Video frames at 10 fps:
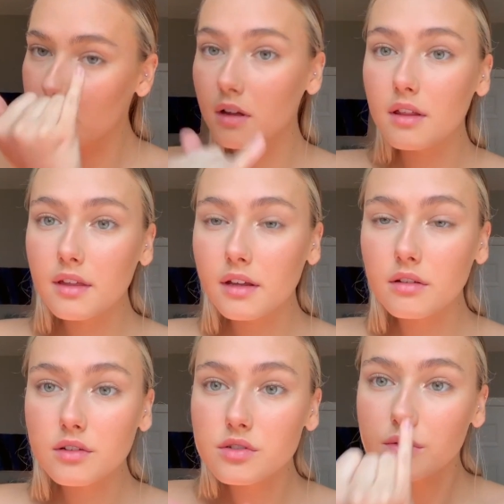I think it
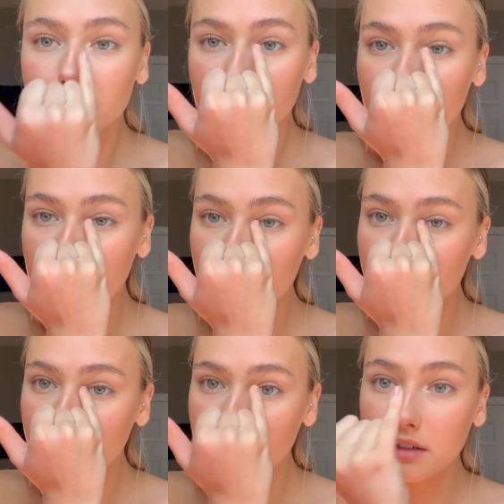looks
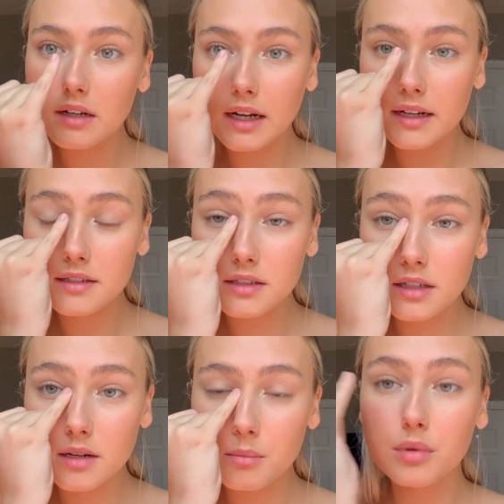really nice and
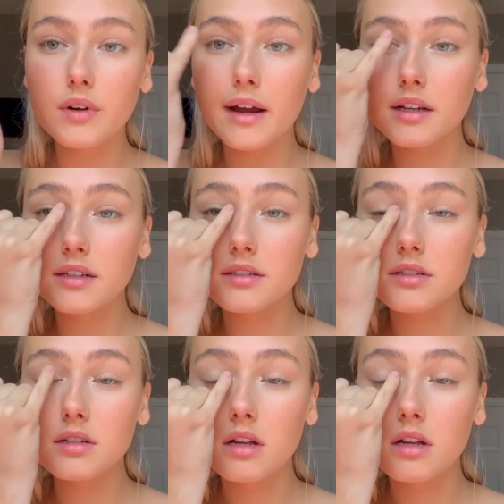it brightens